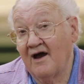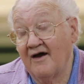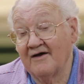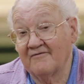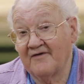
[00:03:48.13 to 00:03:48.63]

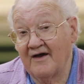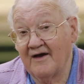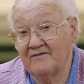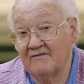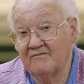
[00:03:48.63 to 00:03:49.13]
I have
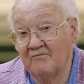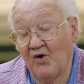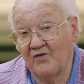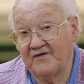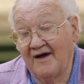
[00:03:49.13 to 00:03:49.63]
had
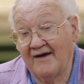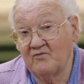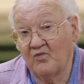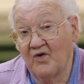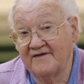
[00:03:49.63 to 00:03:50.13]
both
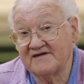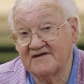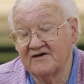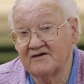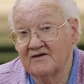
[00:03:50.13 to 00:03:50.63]
on
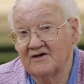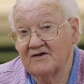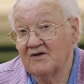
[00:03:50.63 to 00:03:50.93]
Wednesday